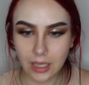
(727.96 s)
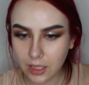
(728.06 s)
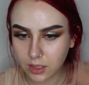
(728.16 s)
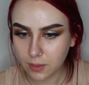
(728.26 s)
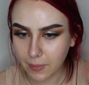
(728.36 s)

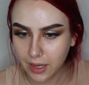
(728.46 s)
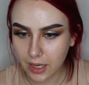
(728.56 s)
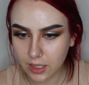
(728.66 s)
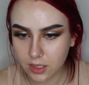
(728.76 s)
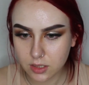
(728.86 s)
that into my
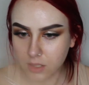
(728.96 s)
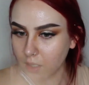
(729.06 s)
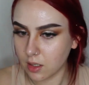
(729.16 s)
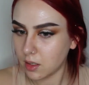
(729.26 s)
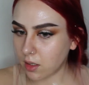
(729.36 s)
eyes.
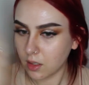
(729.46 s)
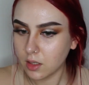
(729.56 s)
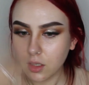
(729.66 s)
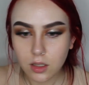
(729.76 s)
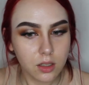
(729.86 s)

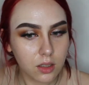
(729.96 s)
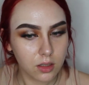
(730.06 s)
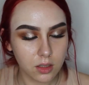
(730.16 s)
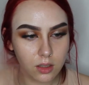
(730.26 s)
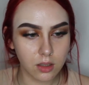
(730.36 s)

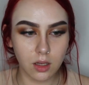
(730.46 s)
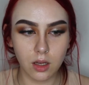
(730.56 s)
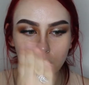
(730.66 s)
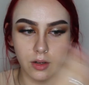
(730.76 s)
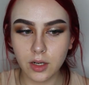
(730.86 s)

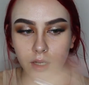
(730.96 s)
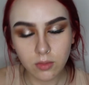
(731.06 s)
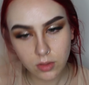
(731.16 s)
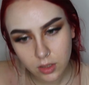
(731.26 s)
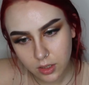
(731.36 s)

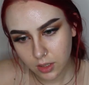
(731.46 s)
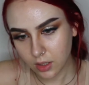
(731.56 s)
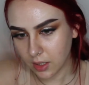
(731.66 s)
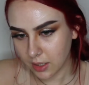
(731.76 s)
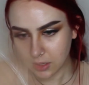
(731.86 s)
Alright, we're gonna
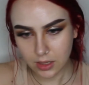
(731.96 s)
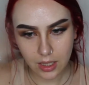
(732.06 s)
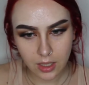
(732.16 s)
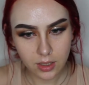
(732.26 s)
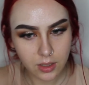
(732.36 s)
let
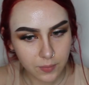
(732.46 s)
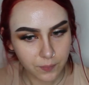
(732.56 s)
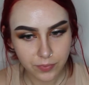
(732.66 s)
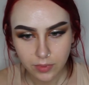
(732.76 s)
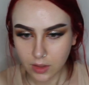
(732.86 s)
that
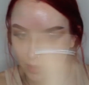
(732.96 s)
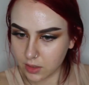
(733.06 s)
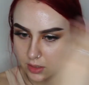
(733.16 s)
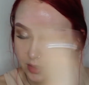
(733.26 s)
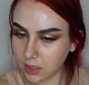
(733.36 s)

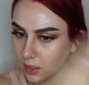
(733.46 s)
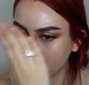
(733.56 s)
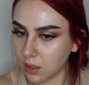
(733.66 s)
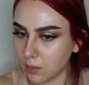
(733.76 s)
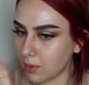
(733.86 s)
sink
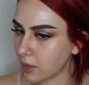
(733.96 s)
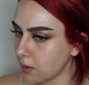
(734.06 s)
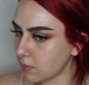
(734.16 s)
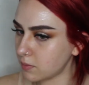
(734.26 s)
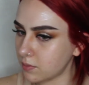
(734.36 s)
a little bit.